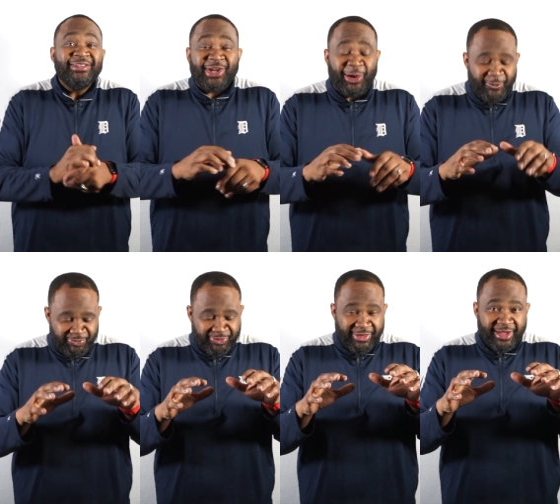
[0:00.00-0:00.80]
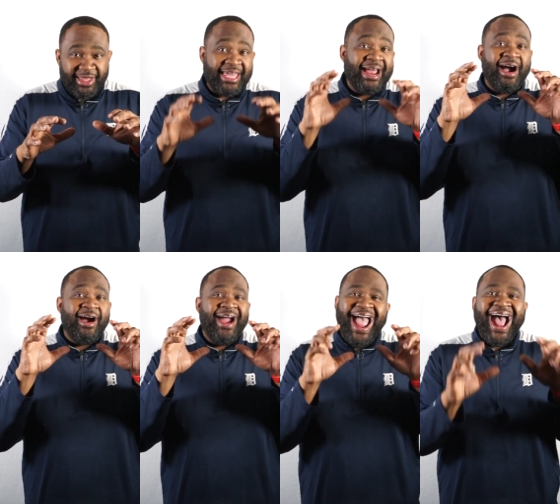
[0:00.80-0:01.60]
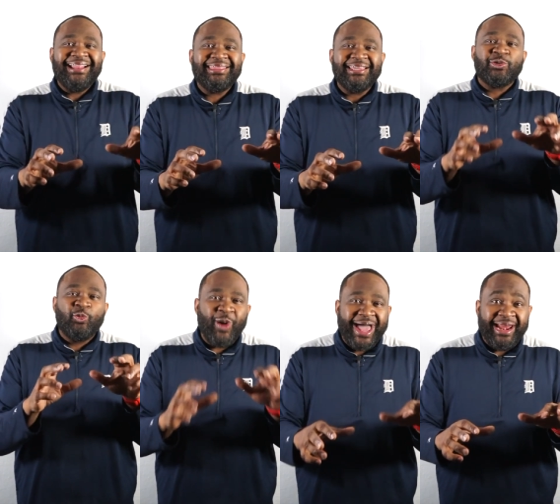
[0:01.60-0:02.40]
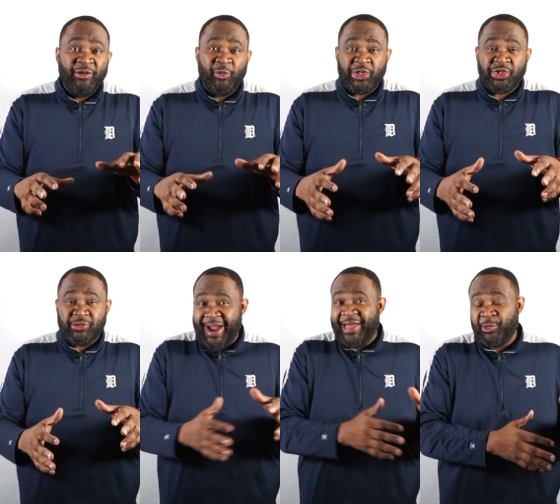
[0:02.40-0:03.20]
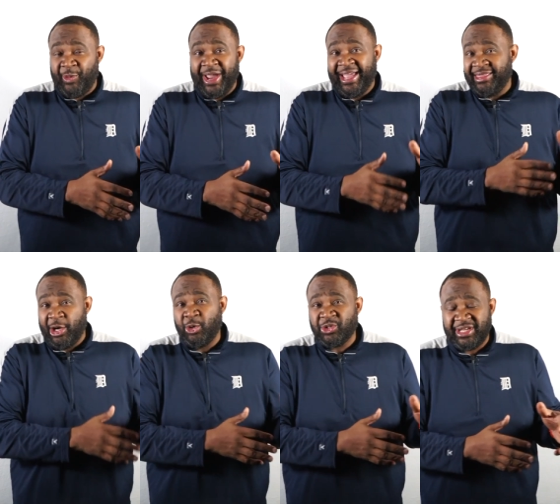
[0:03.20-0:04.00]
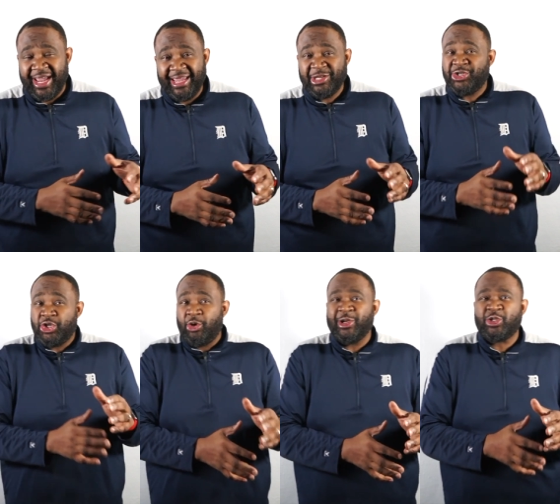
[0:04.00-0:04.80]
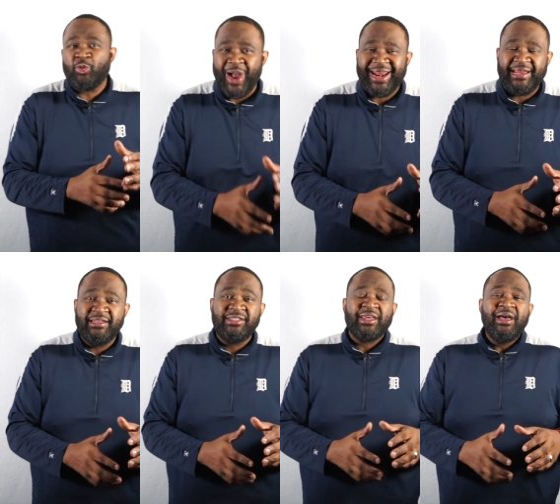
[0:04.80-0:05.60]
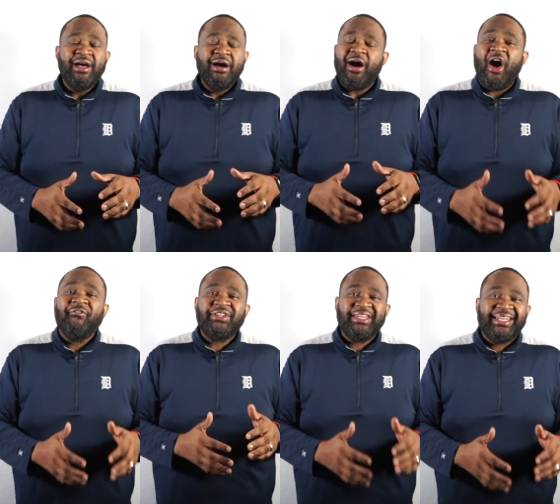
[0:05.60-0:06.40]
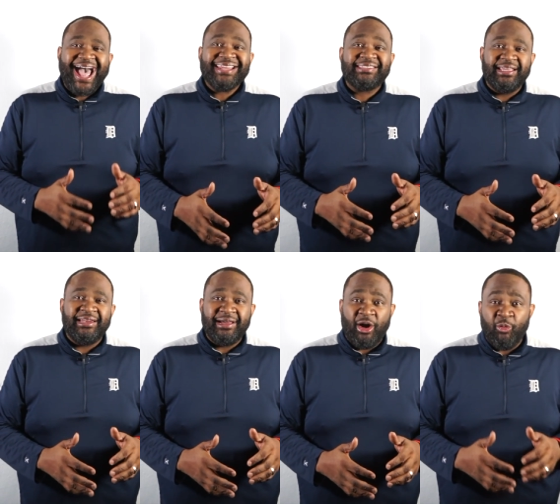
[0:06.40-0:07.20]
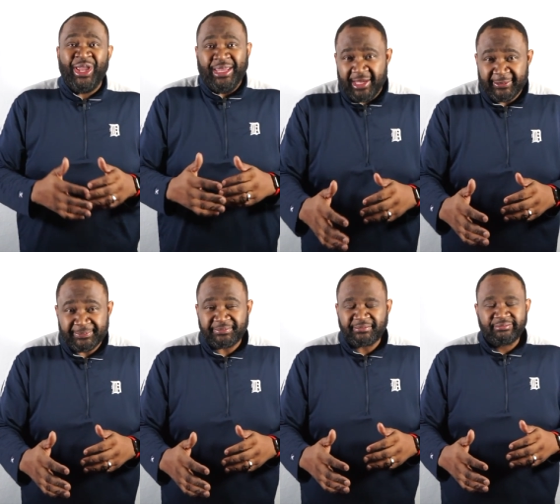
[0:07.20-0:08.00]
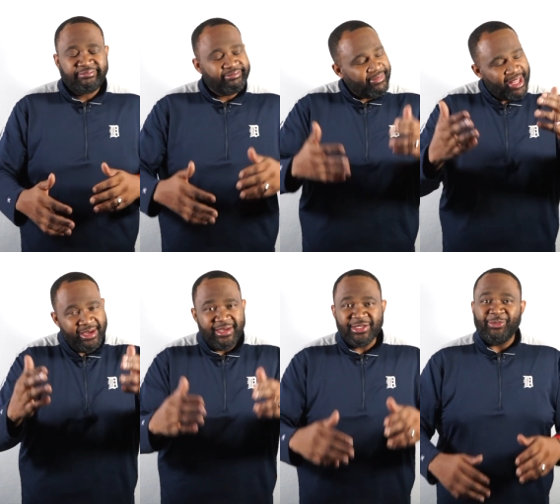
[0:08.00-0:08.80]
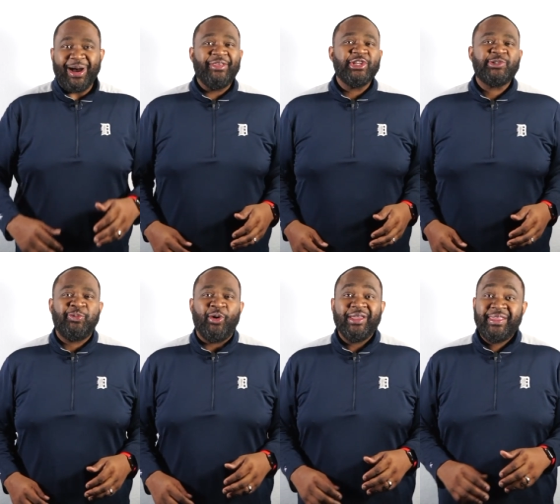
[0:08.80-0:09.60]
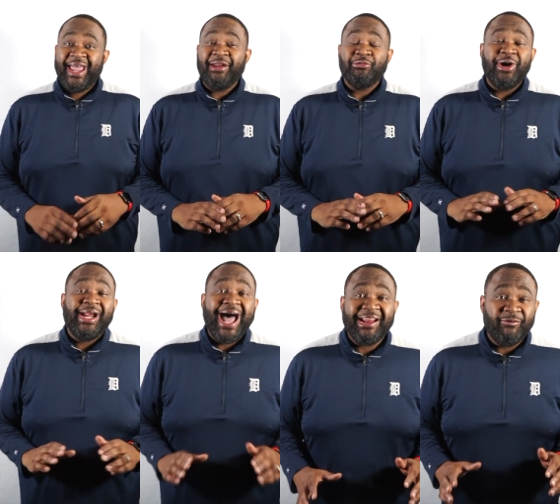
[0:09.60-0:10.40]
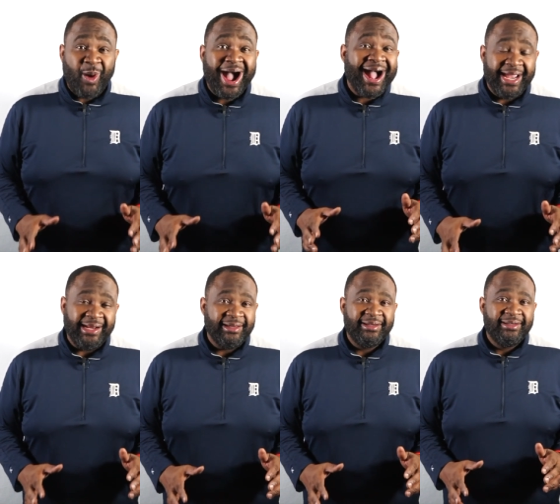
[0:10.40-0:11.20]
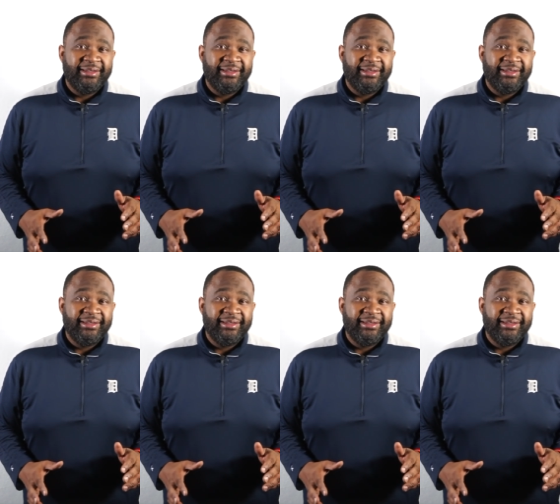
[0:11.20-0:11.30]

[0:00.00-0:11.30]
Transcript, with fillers: so they are at this wedding, which, by the way, in those days, Jewish weddings often lasted a week. So by this point, they had run out of wine.